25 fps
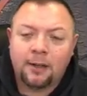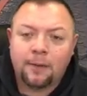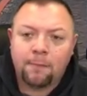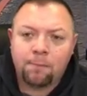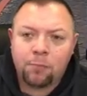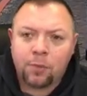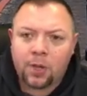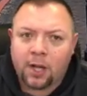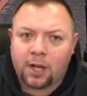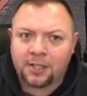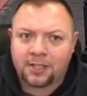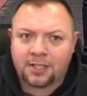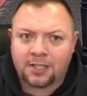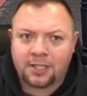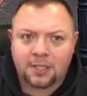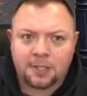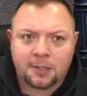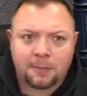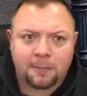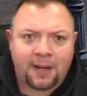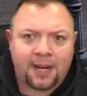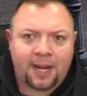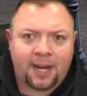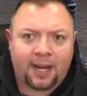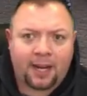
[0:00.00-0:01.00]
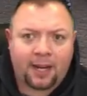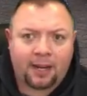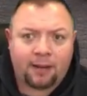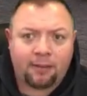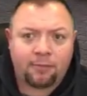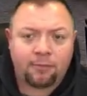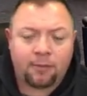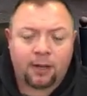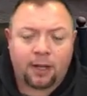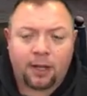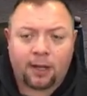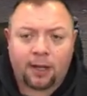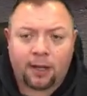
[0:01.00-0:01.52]
Hudson's Bay
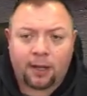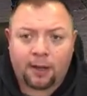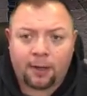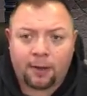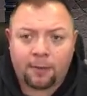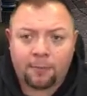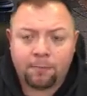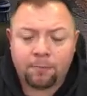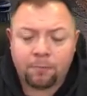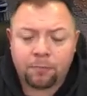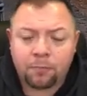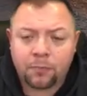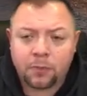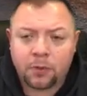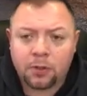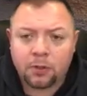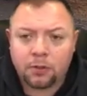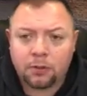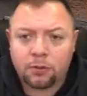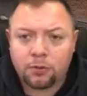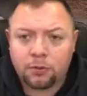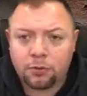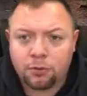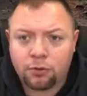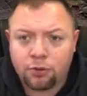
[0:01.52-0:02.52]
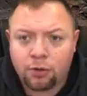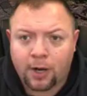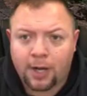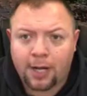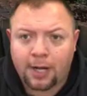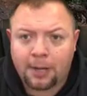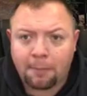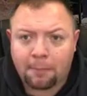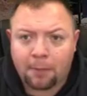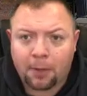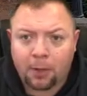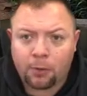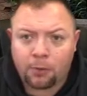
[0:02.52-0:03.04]

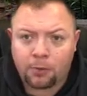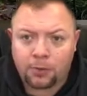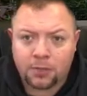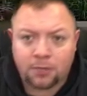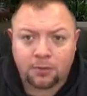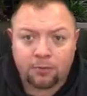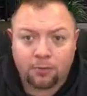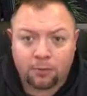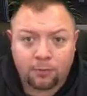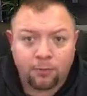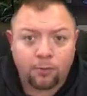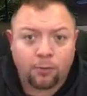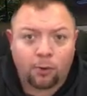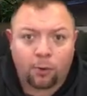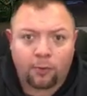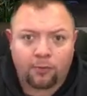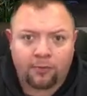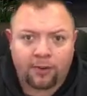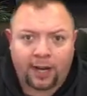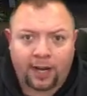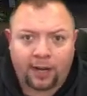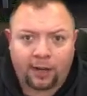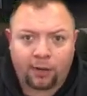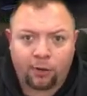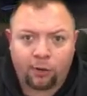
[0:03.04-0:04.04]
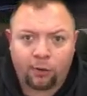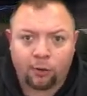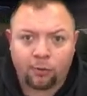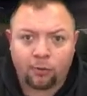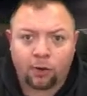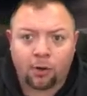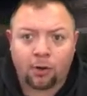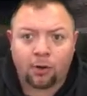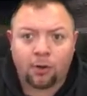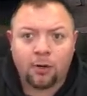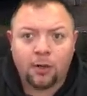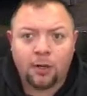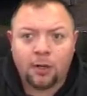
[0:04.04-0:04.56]
Trading Post, Fort
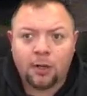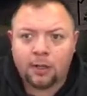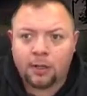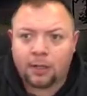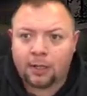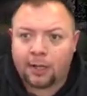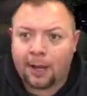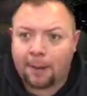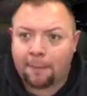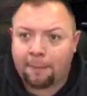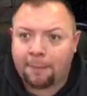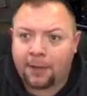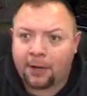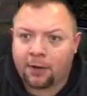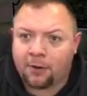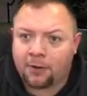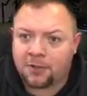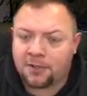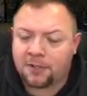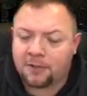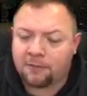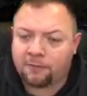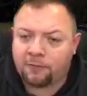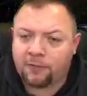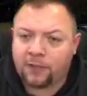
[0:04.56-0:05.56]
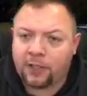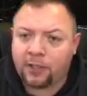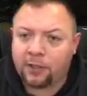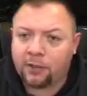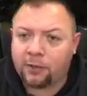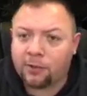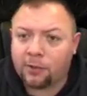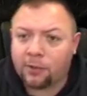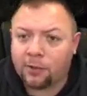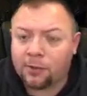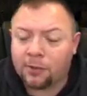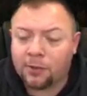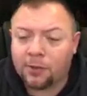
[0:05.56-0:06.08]
Vancouver. You got Pearson
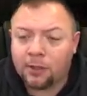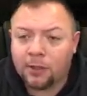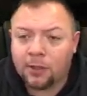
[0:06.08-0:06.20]
Field.